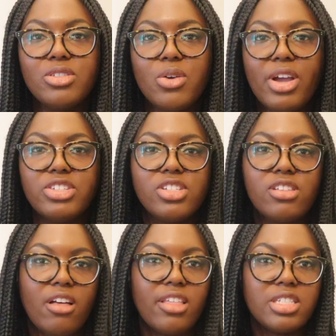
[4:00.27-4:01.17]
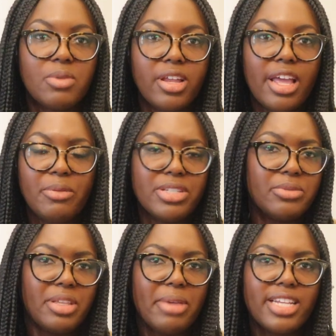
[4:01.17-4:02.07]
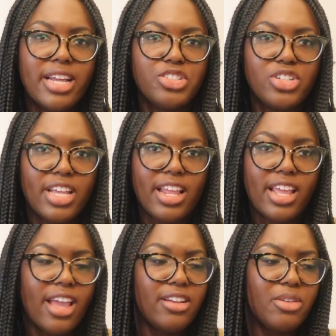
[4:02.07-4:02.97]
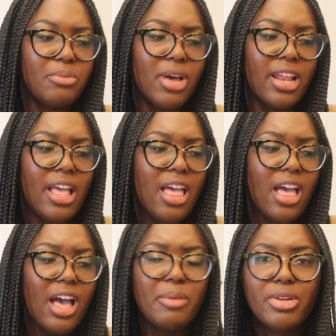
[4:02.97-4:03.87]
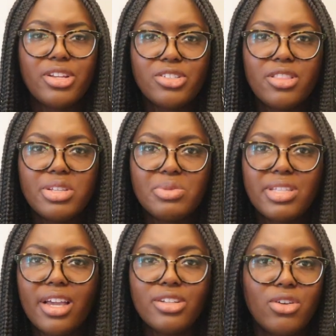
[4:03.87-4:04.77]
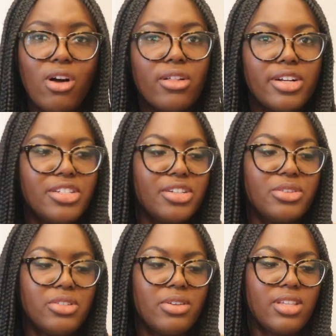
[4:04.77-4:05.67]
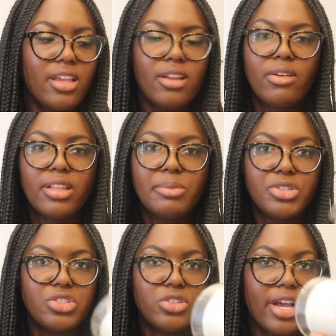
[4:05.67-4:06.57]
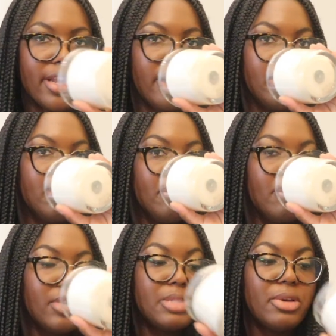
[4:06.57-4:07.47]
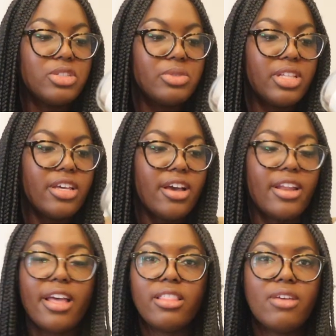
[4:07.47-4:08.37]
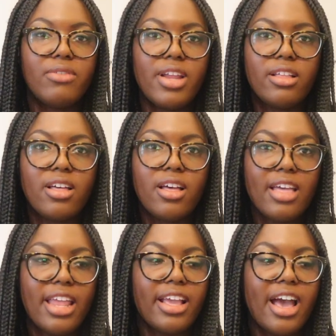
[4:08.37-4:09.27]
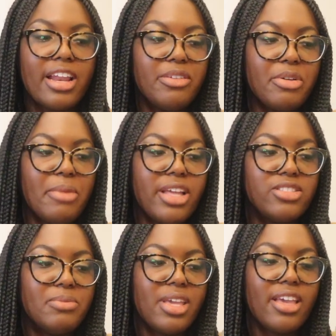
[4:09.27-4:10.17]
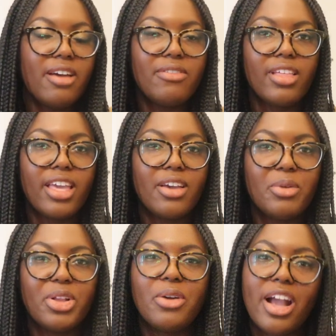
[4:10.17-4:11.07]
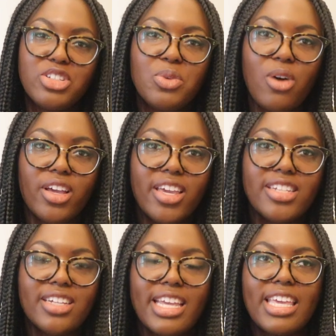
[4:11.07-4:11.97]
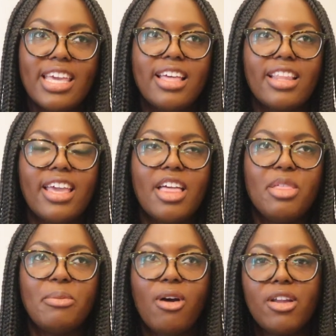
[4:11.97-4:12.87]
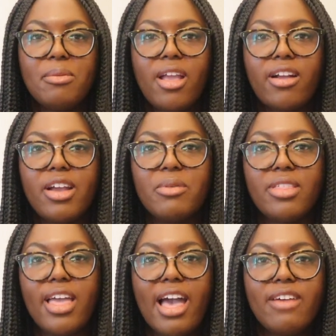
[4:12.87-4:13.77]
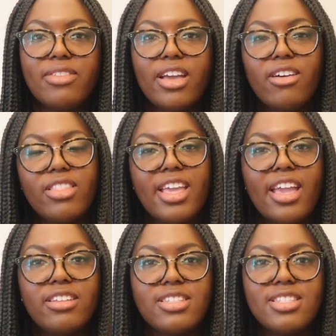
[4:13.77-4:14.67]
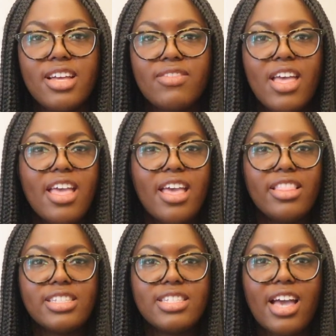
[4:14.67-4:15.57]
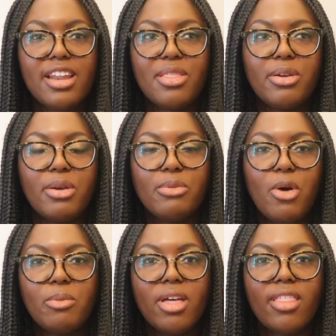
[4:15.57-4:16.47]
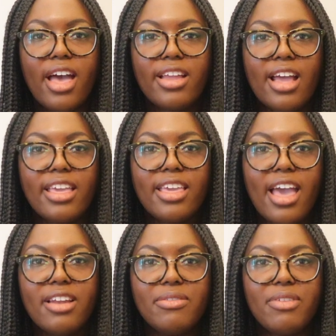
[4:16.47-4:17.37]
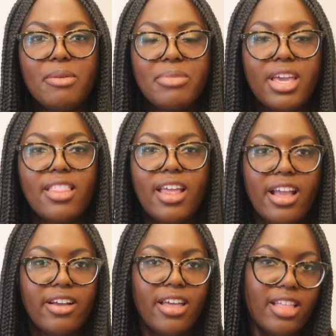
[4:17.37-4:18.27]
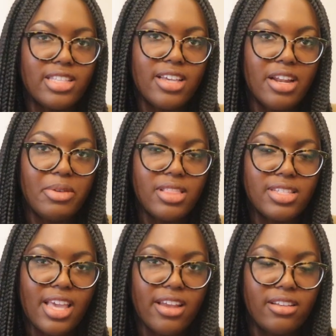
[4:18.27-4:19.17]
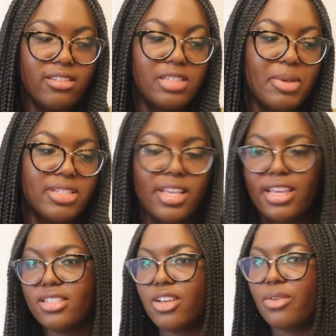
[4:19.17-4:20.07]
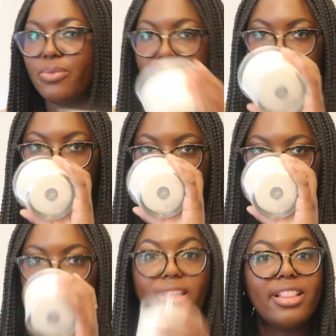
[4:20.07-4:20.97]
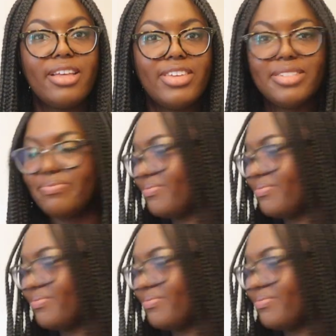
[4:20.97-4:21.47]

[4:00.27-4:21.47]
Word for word: So I just saw this one. It wasn't really my intention to get a candle, but I'm pretty sure this was like a dollar or two. So I was like, you know what, let me just try it out. It smells really good. I love vanilla. And it kind of reminds me of like when you're actually walking into Ikea, like the bottom area where they have like all the candles and stuff. This is kind of the aroma that I get from being in that area. And that's kind of what this candle smells like. So love it.